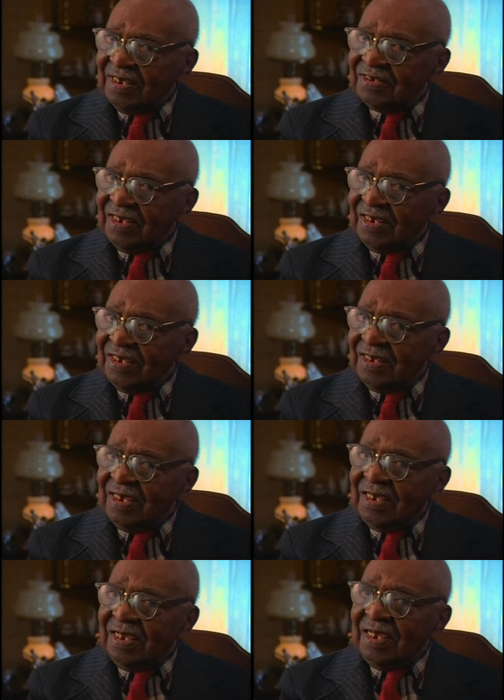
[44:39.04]
see?
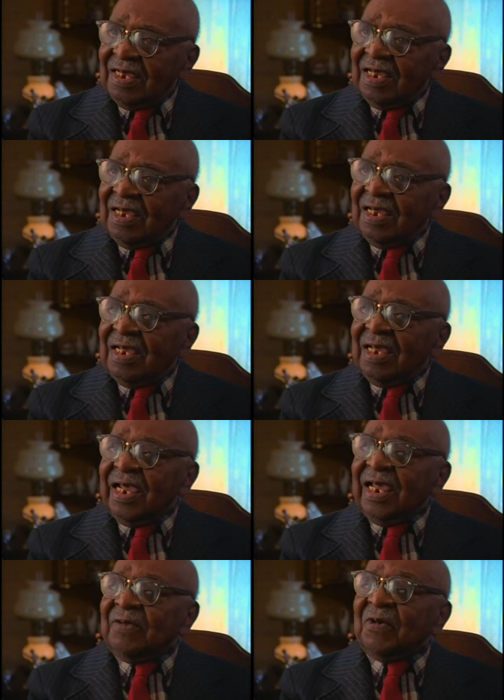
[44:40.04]
And